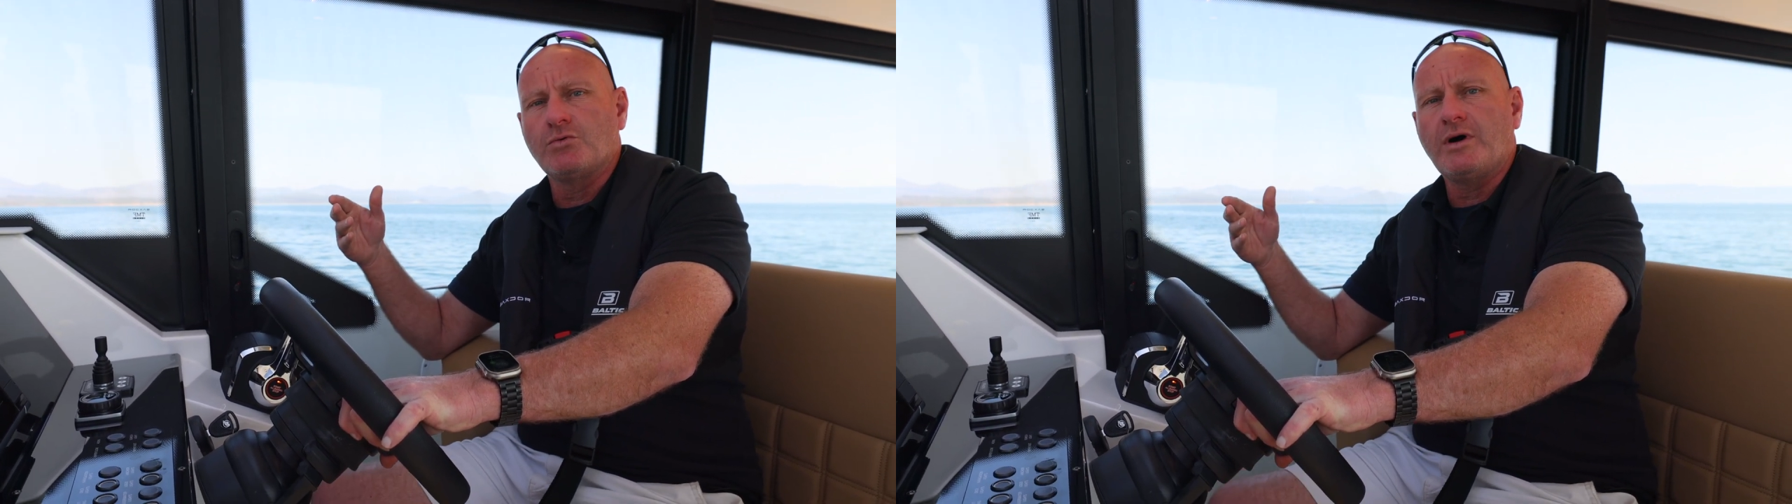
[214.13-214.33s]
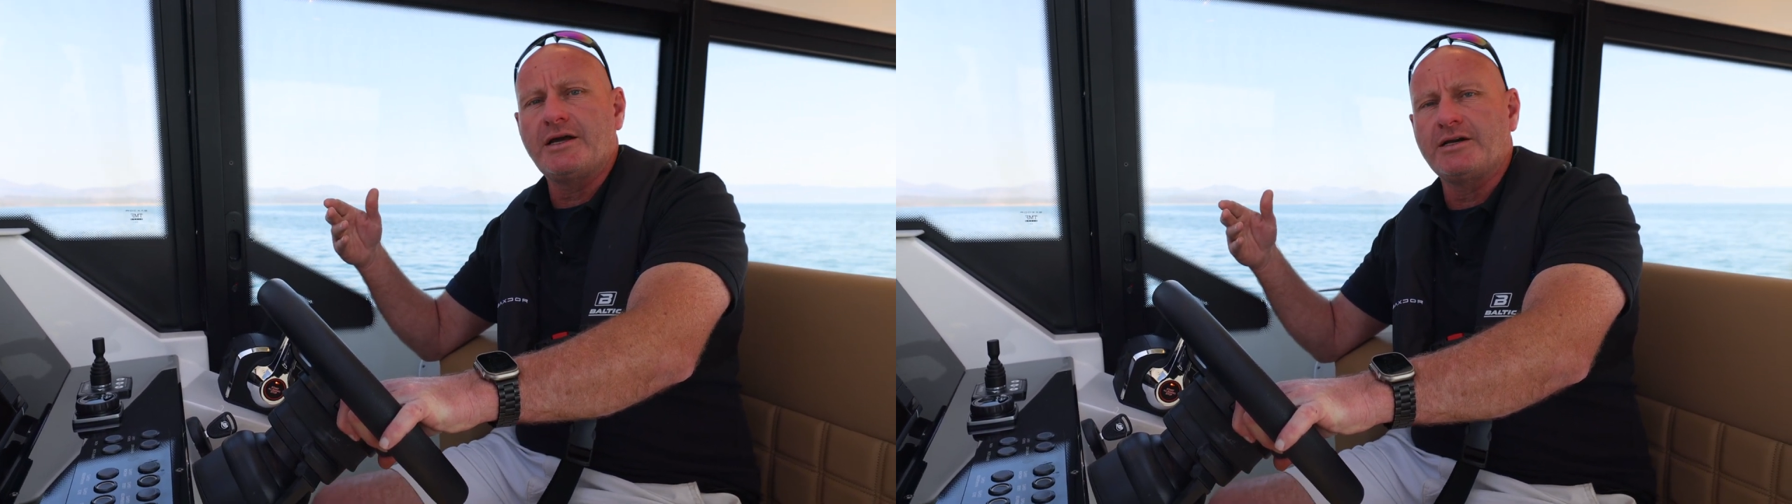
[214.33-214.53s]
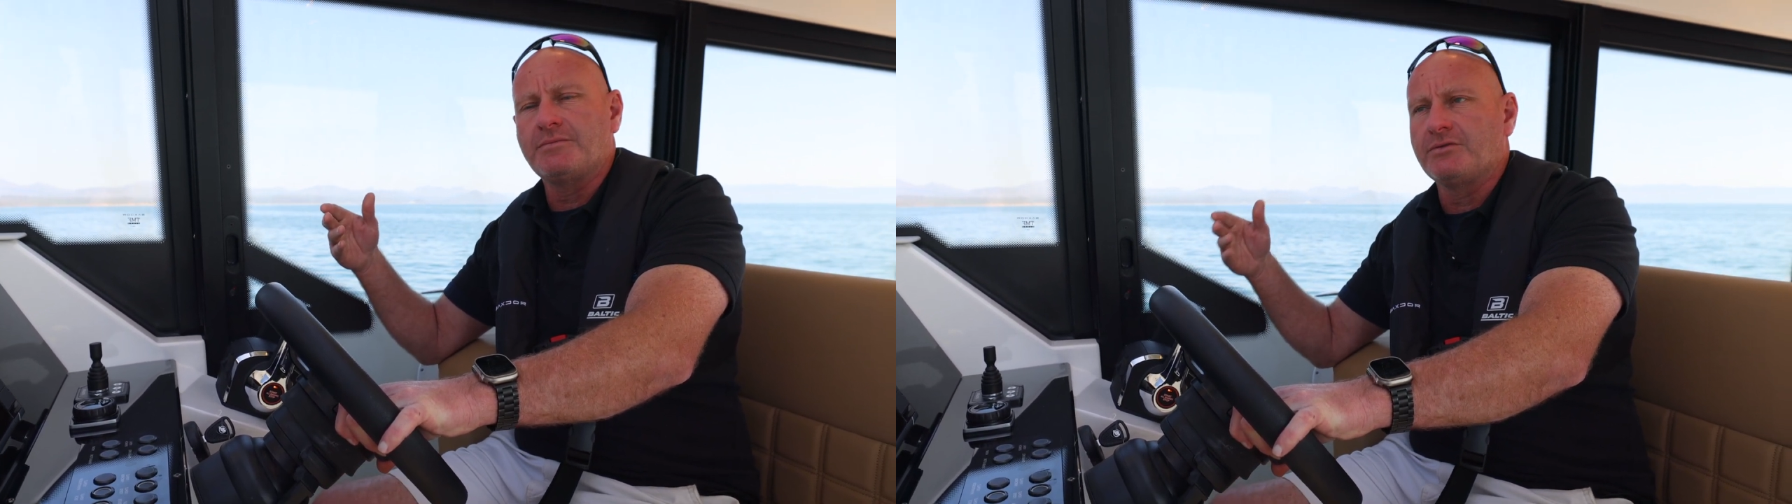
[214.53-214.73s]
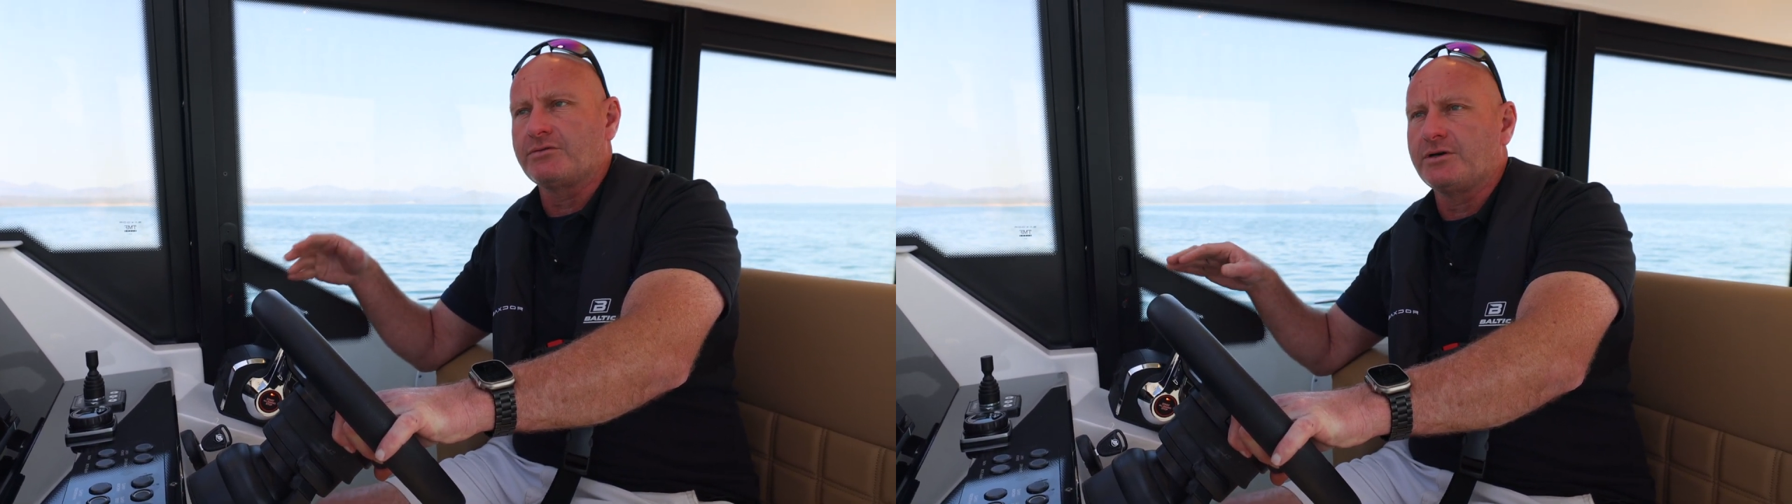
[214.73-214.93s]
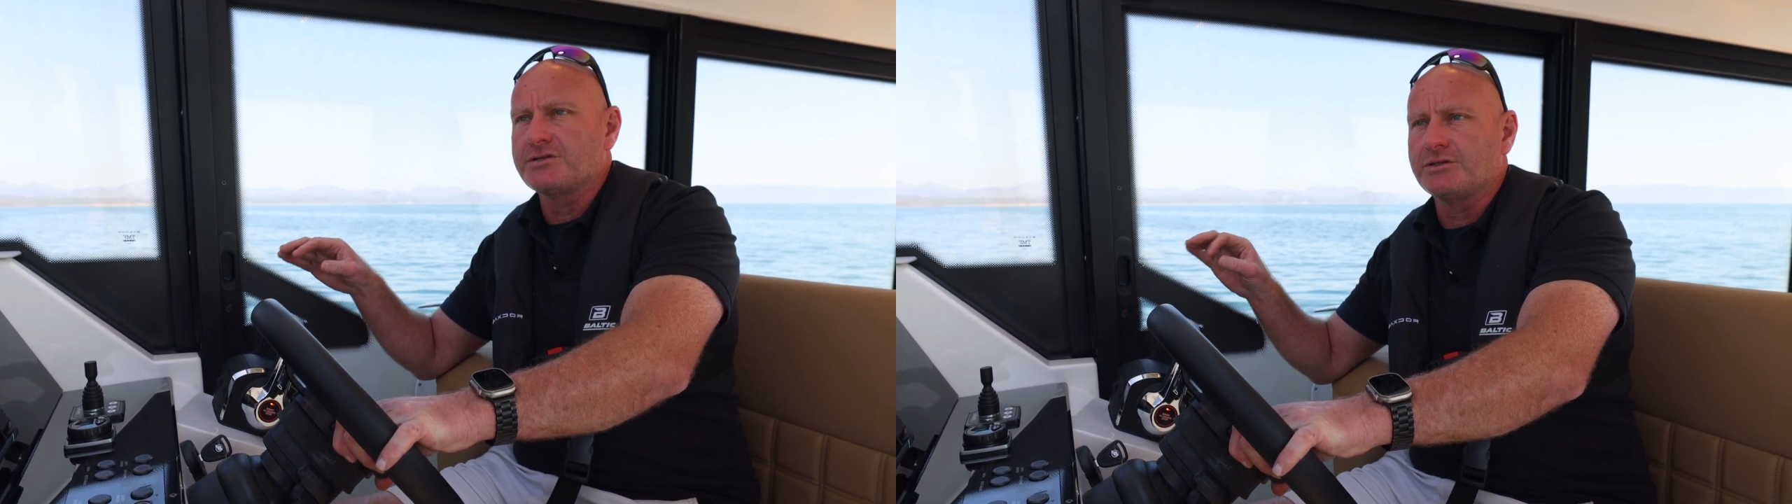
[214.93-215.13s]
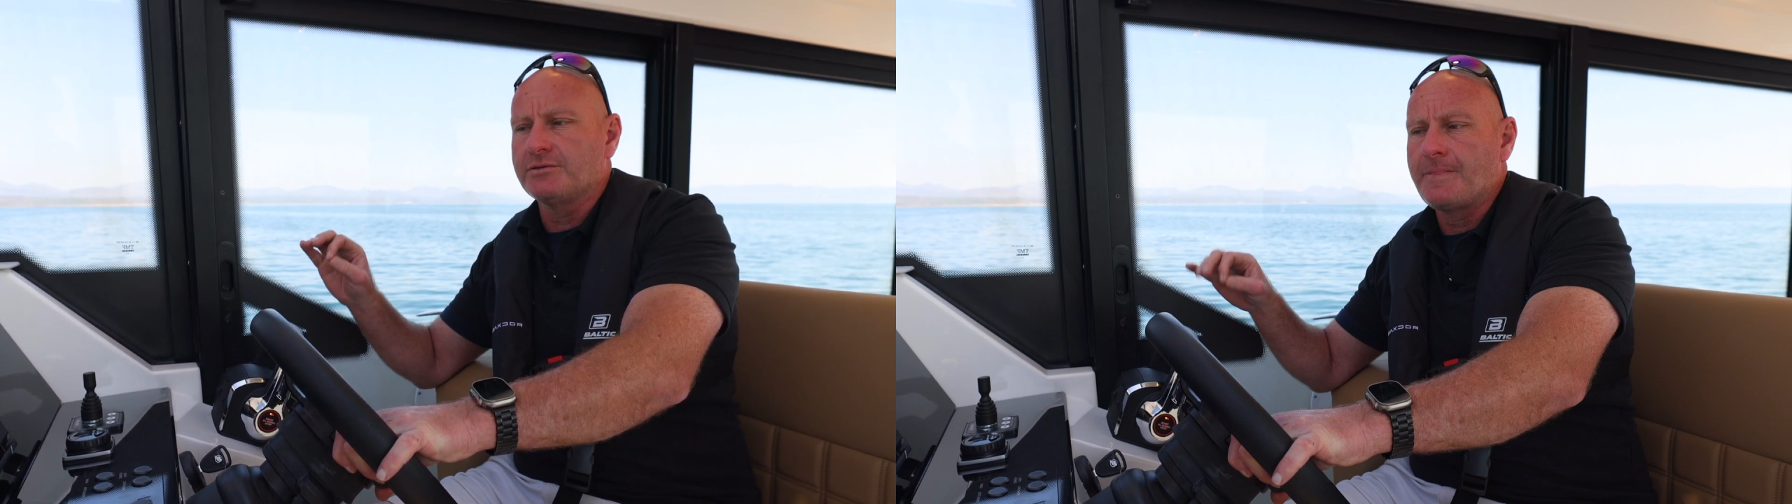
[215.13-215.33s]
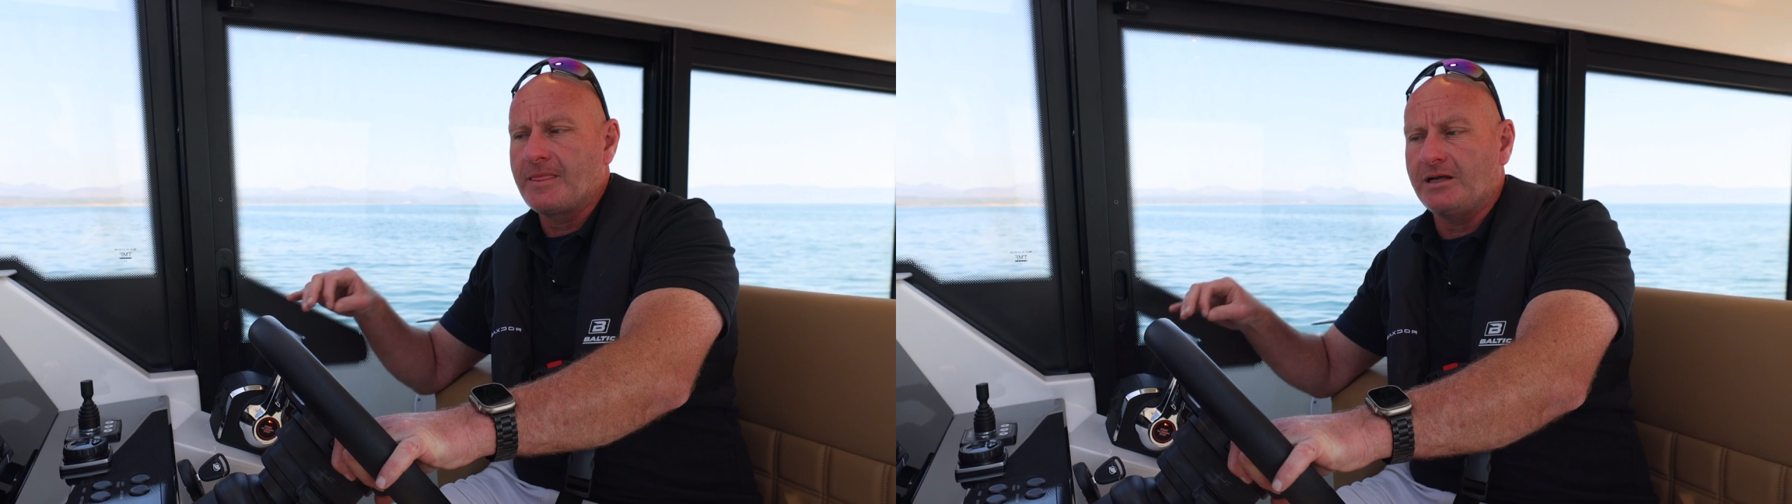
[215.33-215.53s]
wide open throttle.